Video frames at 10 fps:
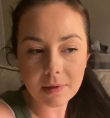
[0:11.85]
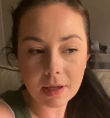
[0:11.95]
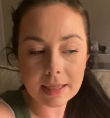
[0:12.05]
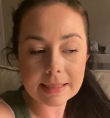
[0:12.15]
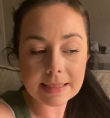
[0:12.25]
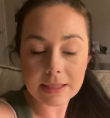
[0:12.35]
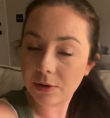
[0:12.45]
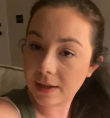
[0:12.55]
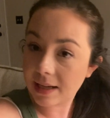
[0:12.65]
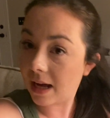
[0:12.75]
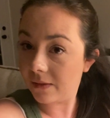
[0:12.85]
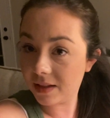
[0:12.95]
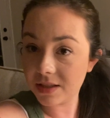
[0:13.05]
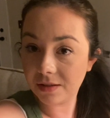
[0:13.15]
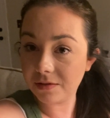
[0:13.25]
considering
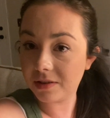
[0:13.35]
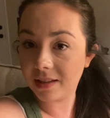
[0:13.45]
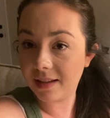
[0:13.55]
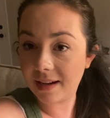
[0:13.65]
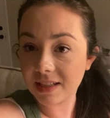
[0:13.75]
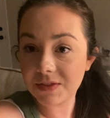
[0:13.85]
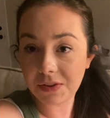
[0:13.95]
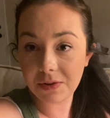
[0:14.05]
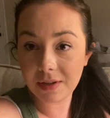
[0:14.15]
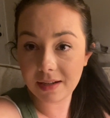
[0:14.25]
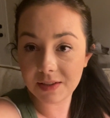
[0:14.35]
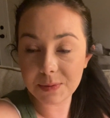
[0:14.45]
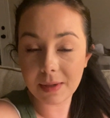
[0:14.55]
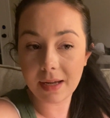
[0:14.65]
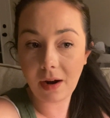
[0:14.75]
having children in the next few years
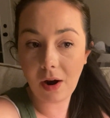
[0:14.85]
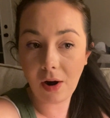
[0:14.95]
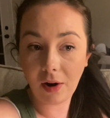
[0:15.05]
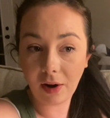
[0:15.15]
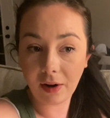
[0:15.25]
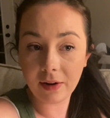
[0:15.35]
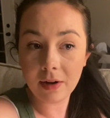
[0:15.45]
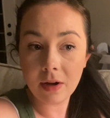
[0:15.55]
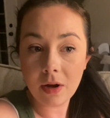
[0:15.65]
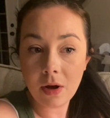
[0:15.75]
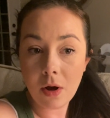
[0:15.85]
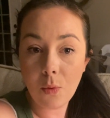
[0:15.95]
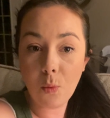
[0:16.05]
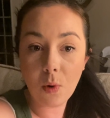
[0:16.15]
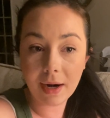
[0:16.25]
but are
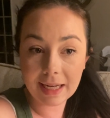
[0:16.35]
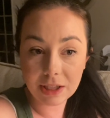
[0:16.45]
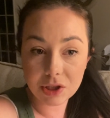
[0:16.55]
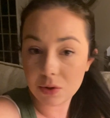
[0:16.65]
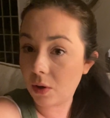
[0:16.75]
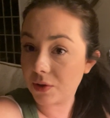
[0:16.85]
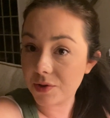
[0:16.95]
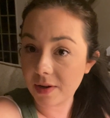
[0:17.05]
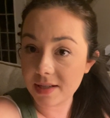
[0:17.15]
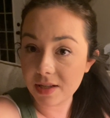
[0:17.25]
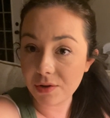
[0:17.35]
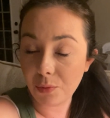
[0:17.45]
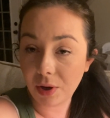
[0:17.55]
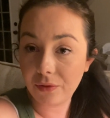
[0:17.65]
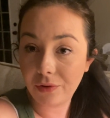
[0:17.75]
wanting to also continue to
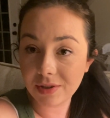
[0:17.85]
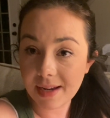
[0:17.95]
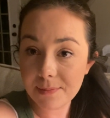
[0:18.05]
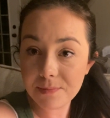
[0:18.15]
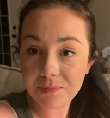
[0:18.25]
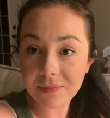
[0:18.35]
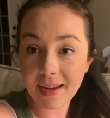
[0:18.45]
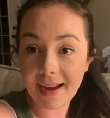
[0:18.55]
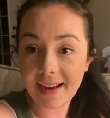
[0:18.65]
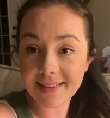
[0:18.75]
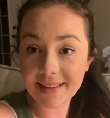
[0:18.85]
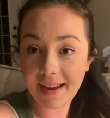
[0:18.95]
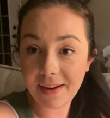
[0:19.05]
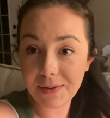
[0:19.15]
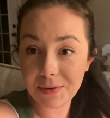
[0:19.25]
work full-time, ask
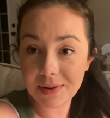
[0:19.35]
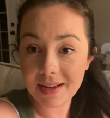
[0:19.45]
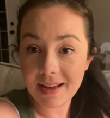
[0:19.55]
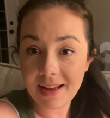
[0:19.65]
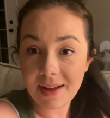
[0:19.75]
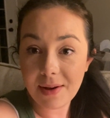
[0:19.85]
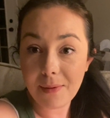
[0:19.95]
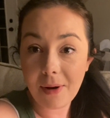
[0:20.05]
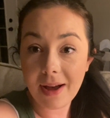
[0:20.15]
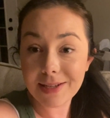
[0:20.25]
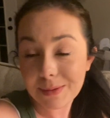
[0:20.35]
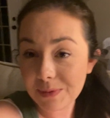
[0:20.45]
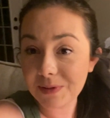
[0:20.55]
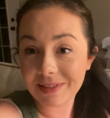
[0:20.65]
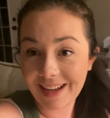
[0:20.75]
how a
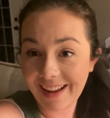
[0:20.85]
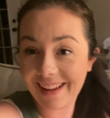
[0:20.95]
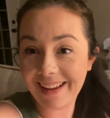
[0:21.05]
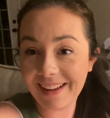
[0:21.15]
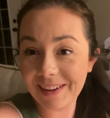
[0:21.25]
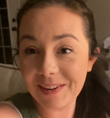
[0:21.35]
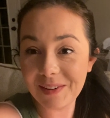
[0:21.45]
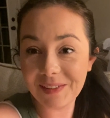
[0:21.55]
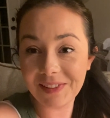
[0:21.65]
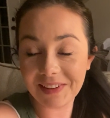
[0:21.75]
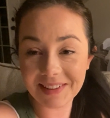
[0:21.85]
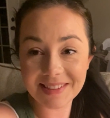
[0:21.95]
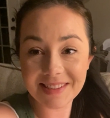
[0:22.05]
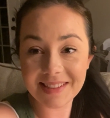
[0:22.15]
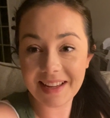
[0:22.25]
typical day
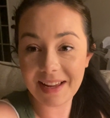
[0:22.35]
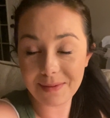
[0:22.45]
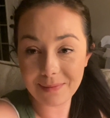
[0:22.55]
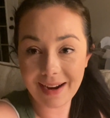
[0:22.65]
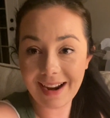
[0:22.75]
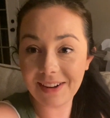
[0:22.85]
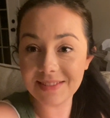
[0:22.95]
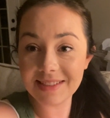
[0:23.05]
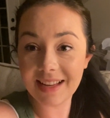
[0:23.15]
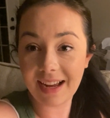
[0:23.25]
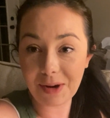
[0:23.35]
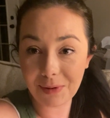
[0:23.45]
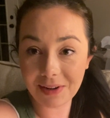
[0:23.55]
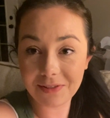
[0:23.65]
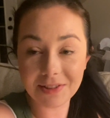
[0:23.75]
looks in my house. I
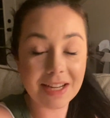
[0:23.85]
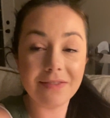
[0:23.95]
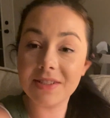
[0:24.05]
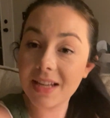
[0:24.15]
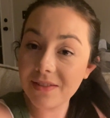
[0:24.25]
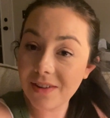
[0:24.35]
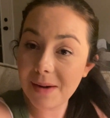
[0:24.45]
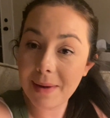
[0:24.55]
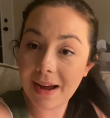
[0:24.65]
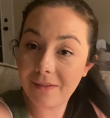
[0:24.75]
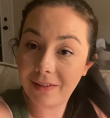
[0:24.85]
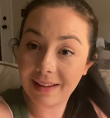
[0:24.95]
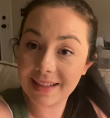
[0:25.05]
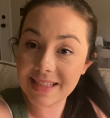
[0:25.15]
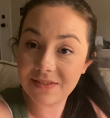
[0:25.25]
work full-time for State Farm. I have for the
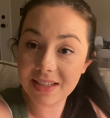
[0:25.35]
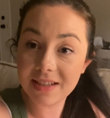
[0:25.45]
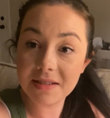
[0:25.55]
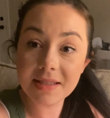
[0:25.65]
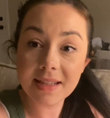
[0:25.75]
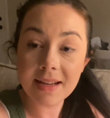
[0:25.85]
last 7 years.